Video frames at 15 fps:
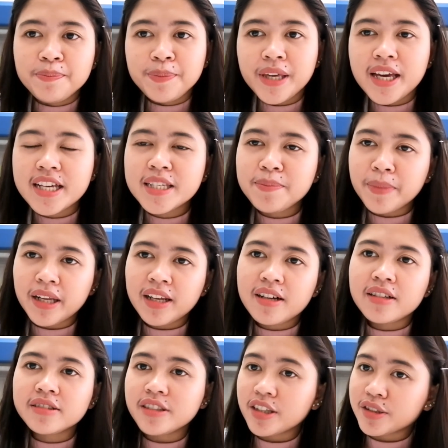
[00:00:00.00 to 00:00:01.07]
BS
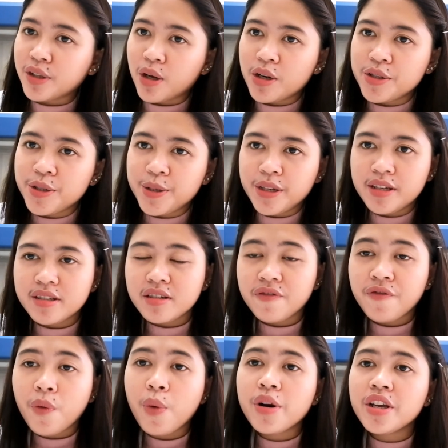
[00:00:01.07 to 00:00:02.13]
Medical Technology is a
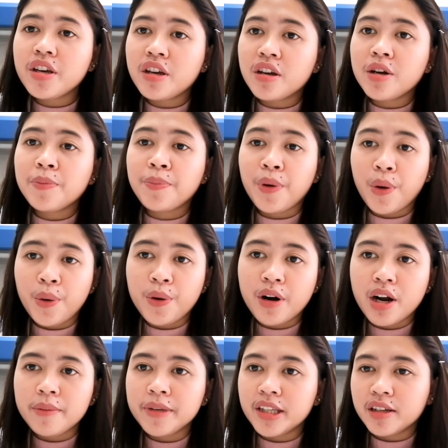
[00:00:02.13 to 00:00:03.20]
4-year
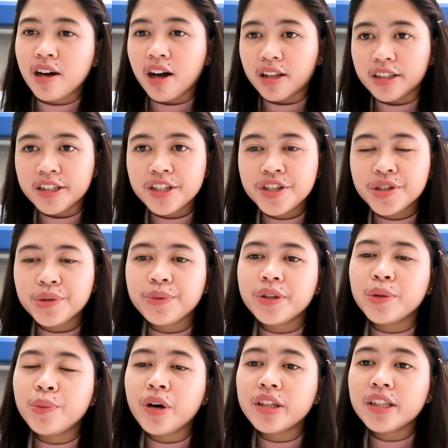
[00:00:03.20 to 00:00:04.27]
program in college with
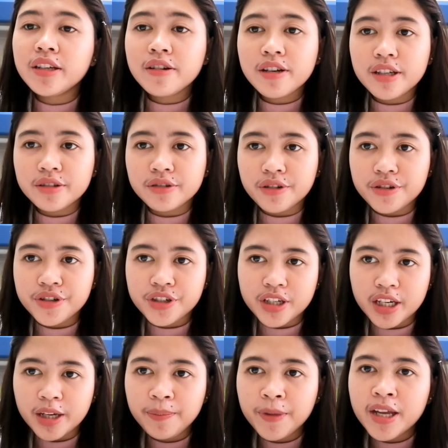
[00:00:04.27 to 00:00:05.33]
1-year
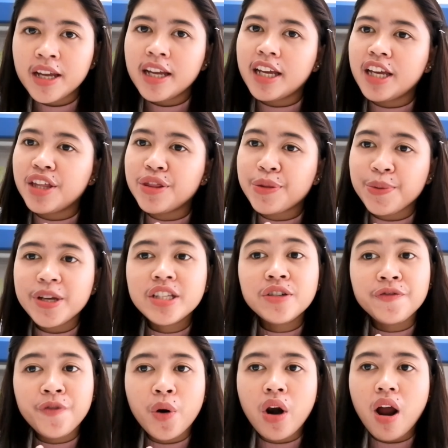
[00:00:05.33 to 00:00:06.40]
internship in 3 to
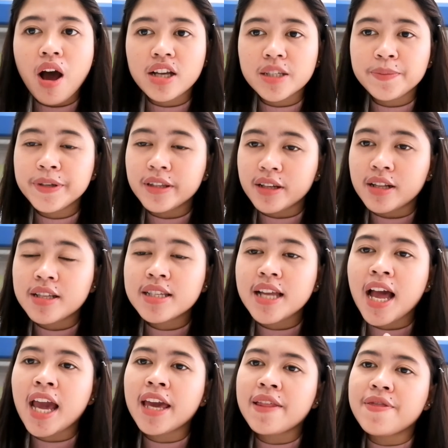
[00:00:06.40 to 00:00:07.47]
4 hospitals,
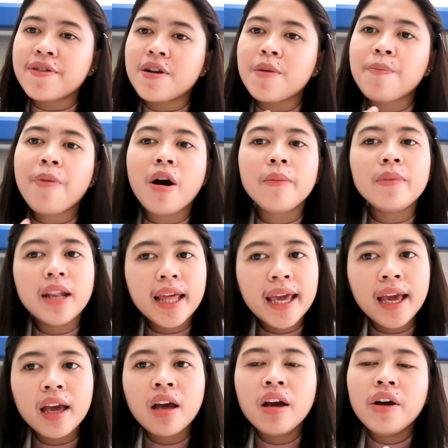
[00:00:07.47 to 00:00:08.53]
either public
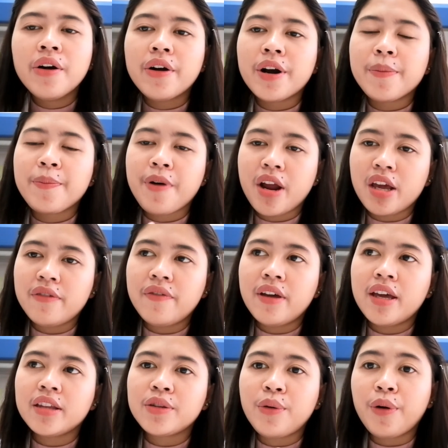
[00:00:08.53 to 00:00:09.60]
or
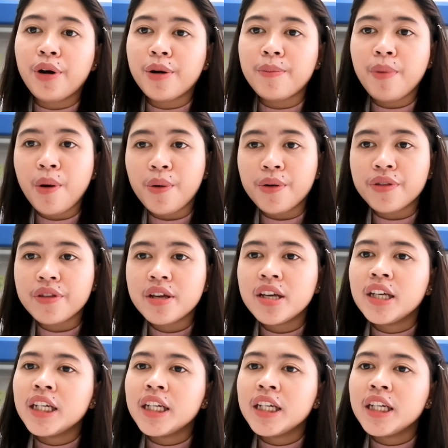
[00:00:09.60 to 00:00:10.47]
private or both.